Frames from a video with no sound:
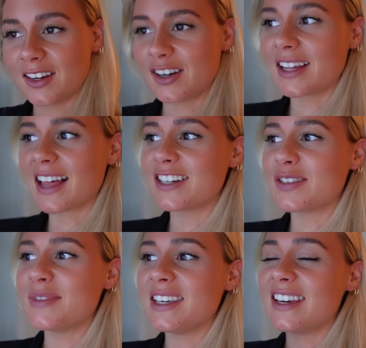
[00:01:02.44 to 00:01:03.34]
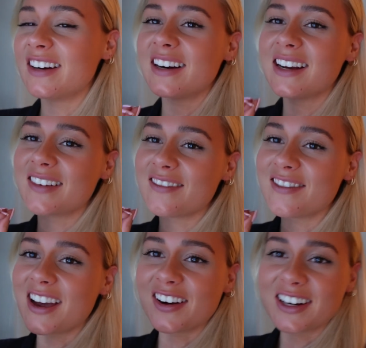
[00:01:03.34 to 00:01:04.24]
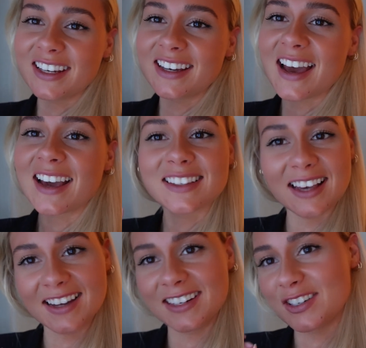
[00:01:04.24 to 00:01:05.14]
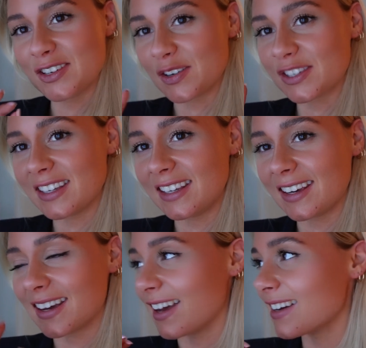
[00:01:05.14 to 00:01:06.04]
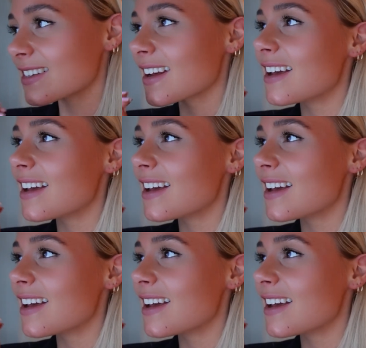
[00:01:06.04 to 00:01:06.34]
Very glad to be here and I'm very excited to go skiing again.